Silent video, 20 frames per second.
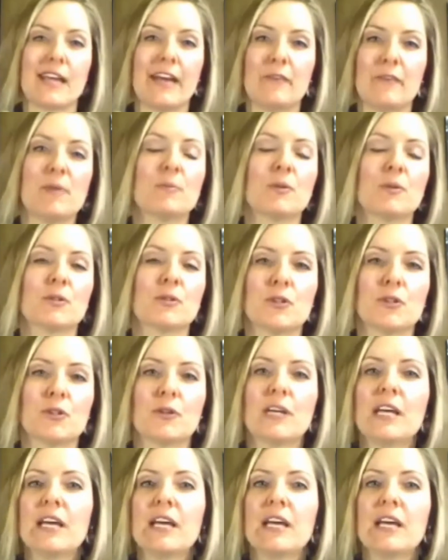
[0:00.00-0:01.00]
I have people
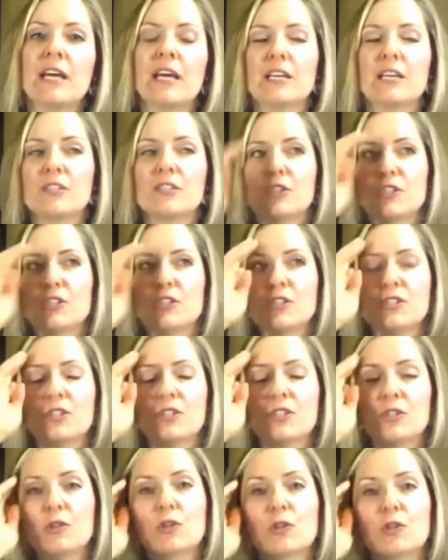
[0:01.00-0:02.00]
do, is
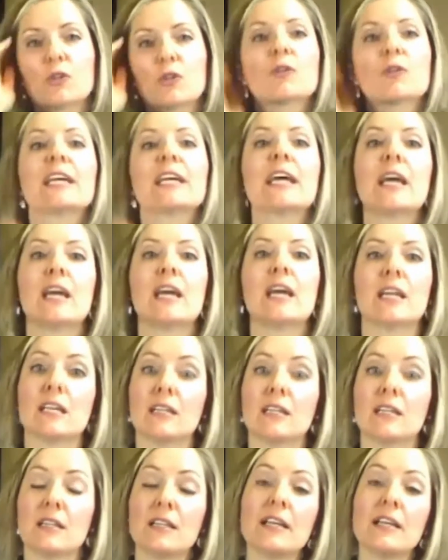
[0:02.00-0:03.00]
just to create
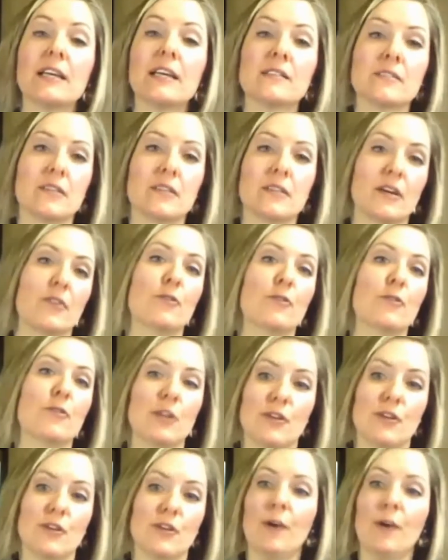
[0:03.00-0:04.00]
a list of
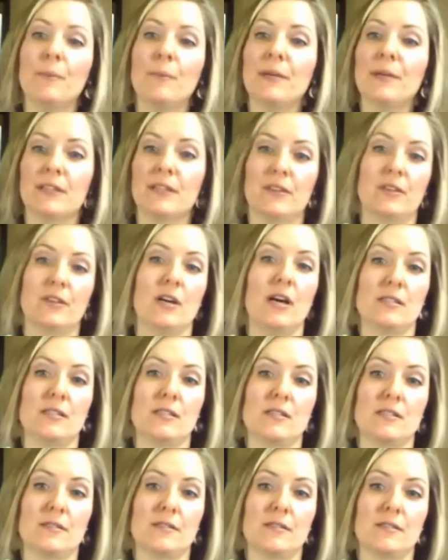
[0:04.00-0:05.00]
their dominant
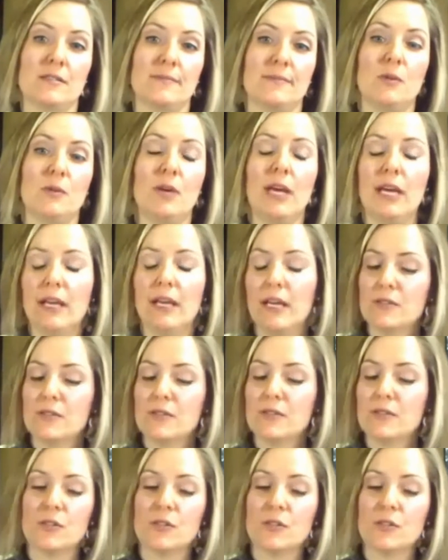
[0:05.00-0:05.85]
thoughts. Okay?